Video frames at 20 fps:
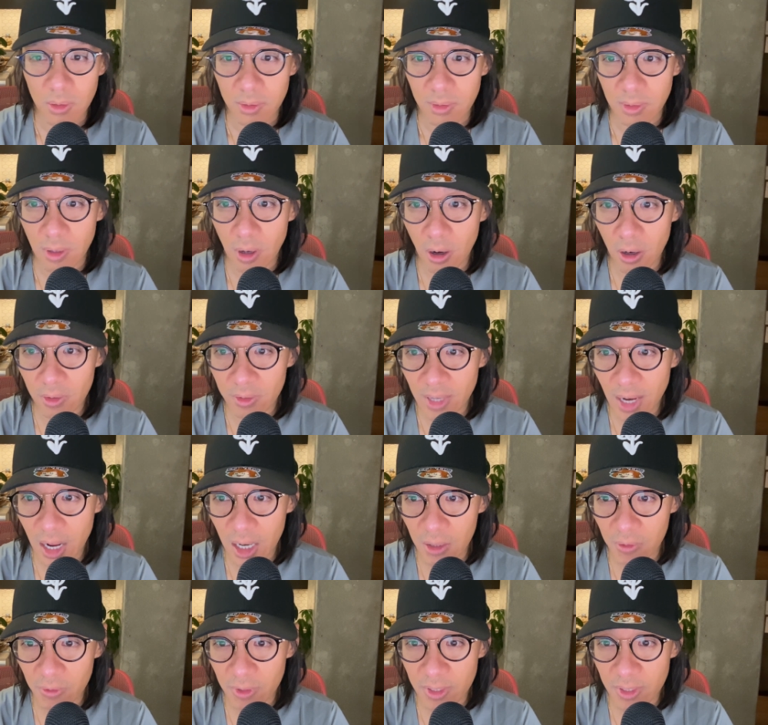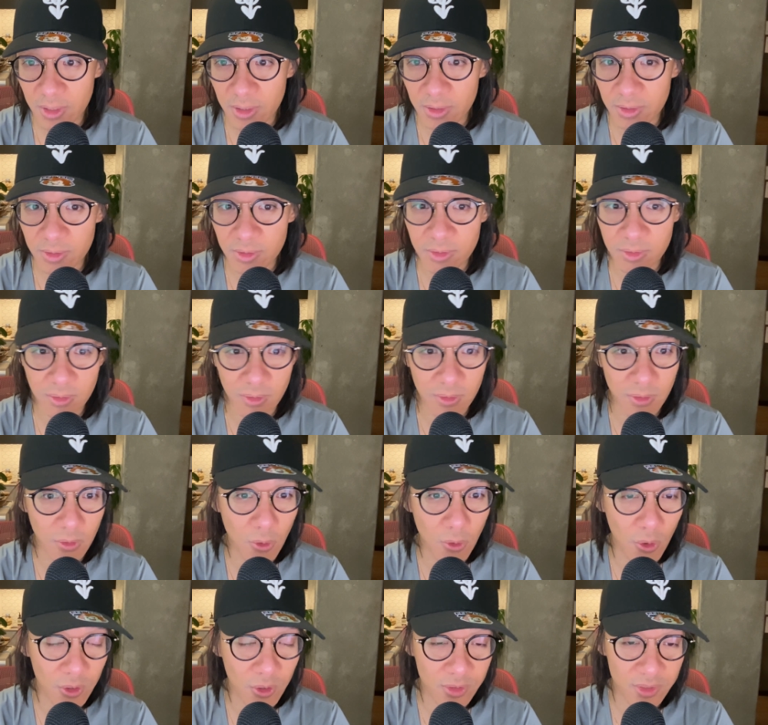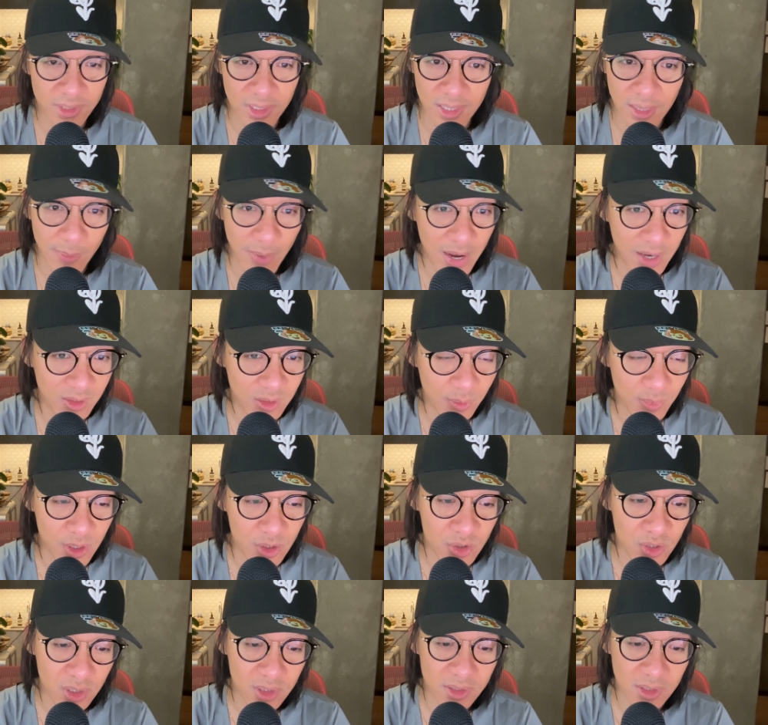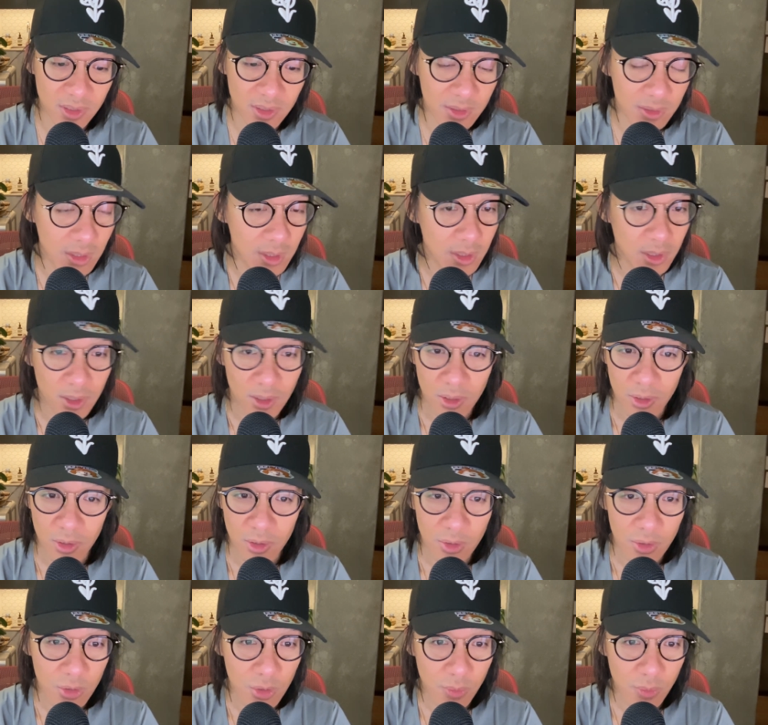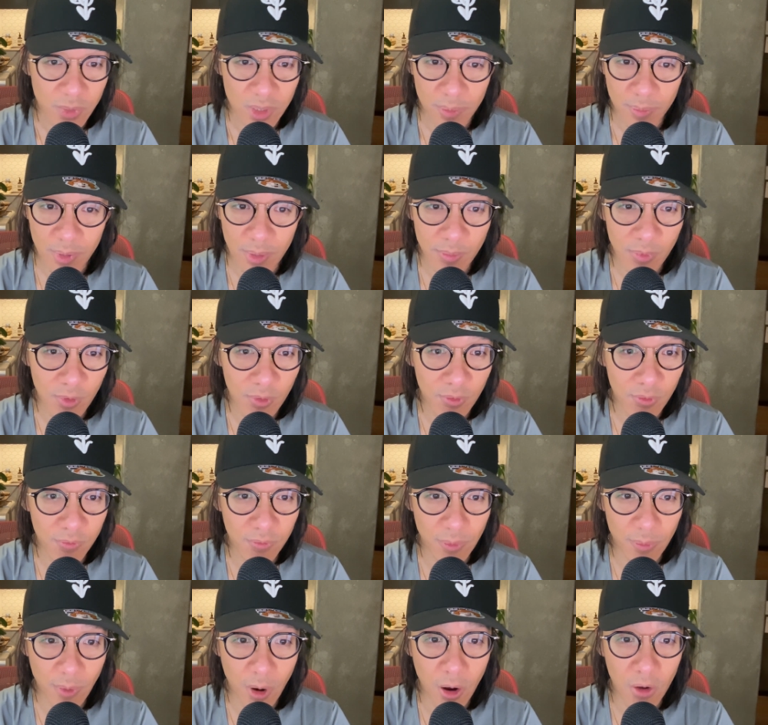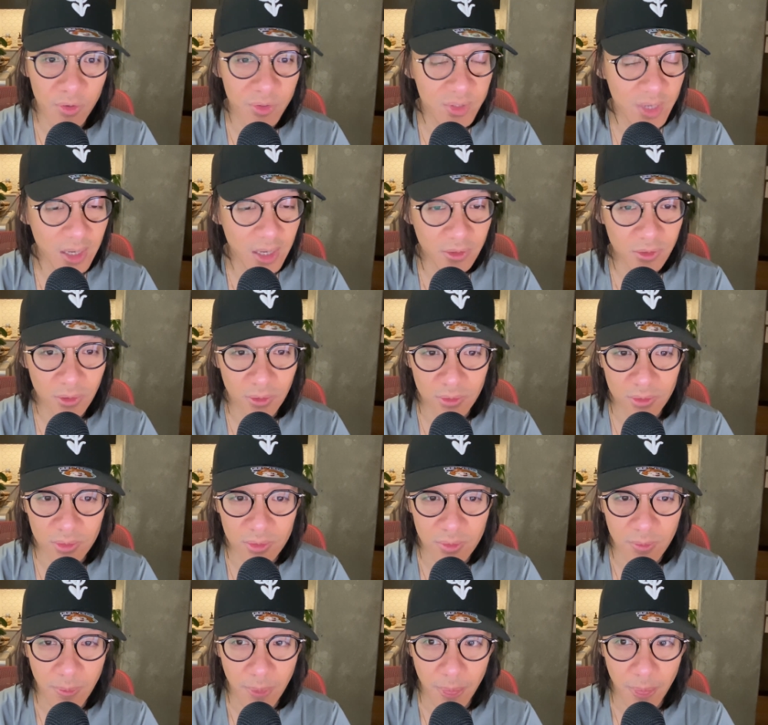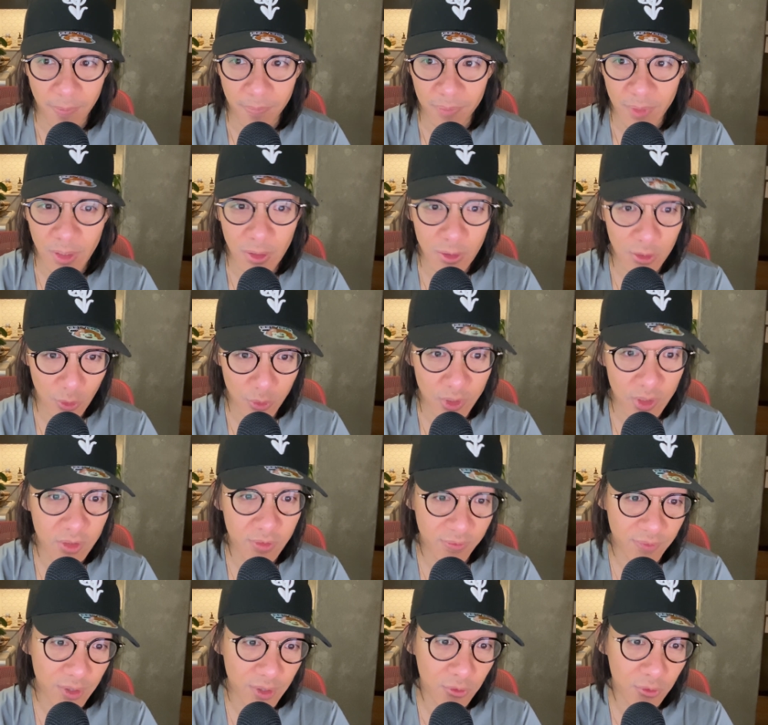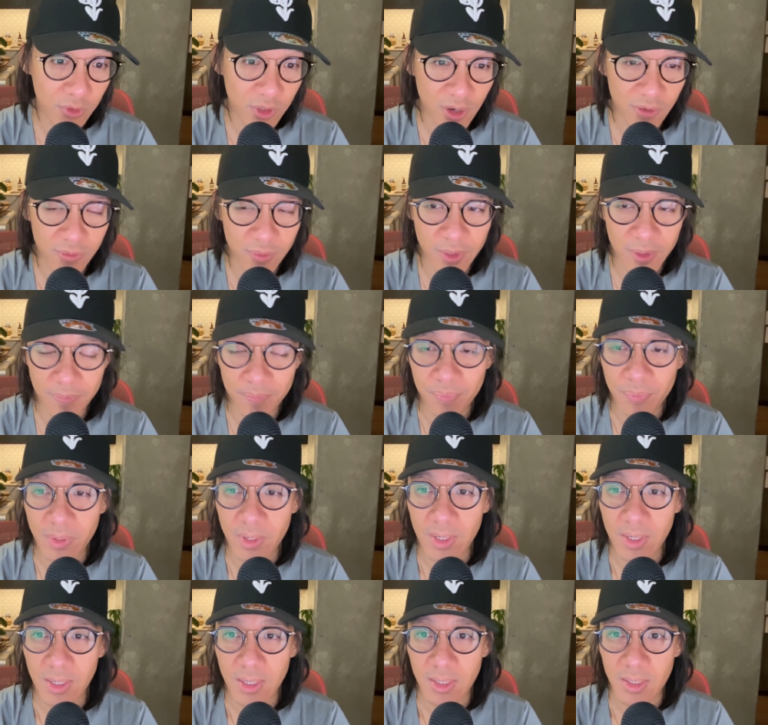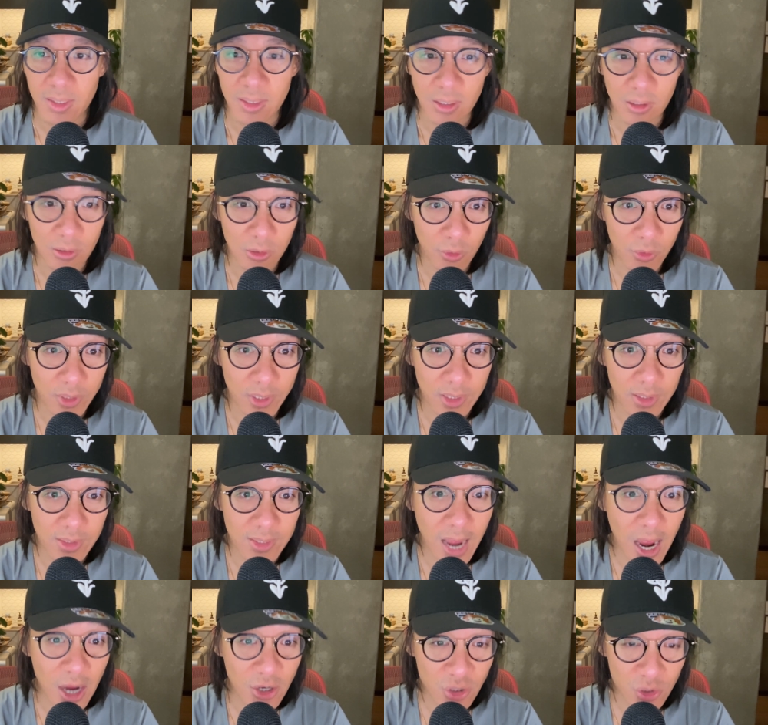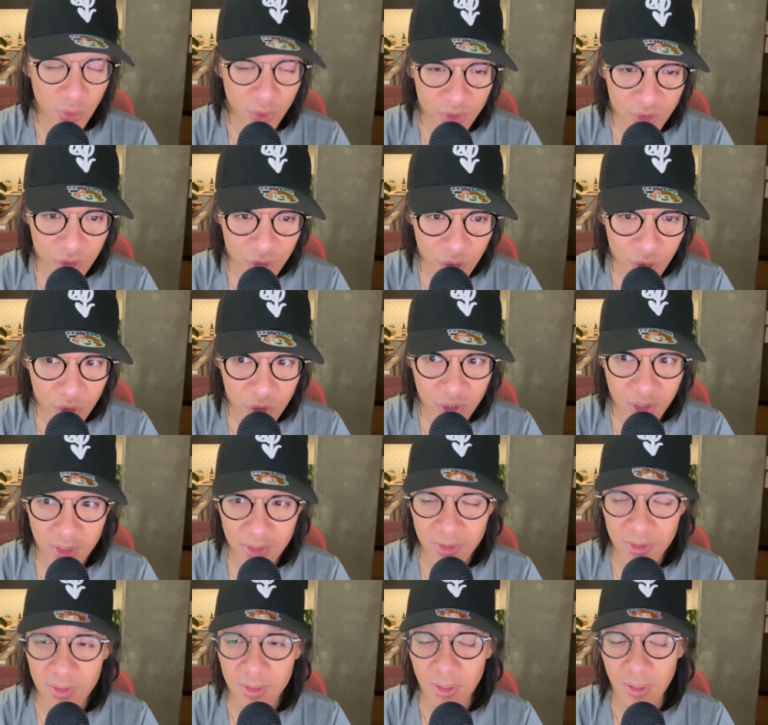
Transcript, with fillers: art galleries, of course, did at my exhibitions, and you meet people from all sectors, including the federal government, including national institutions,